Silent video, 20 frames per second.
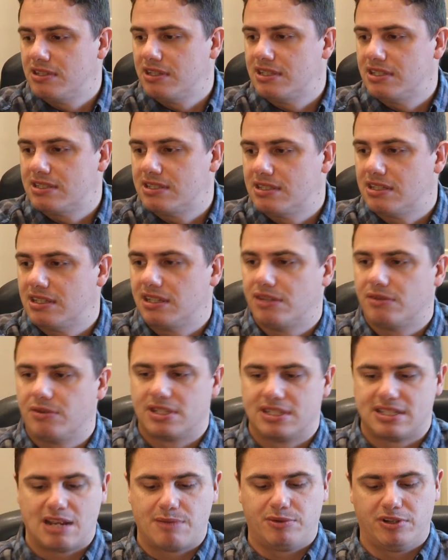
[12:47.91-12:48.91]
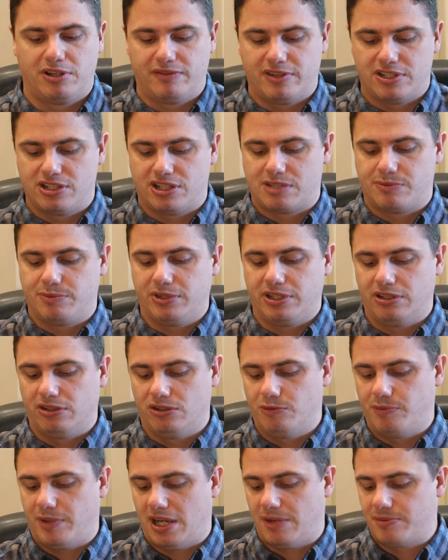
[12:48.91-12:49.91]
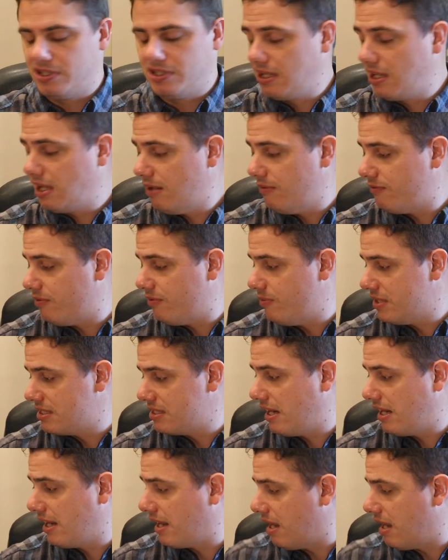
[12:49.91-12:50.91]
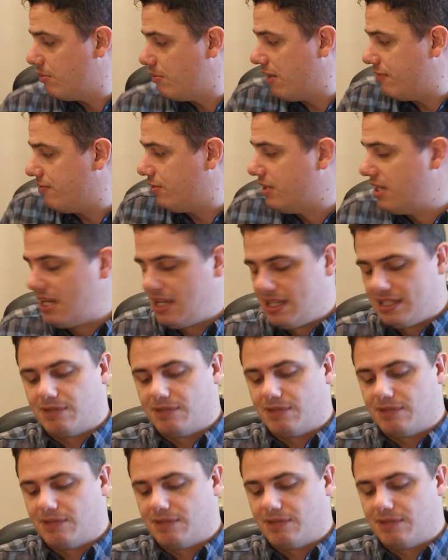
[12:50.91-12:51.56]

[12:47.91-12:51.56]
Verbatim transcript: This is an example of adjustable ear loop option that came from this KN Bifold.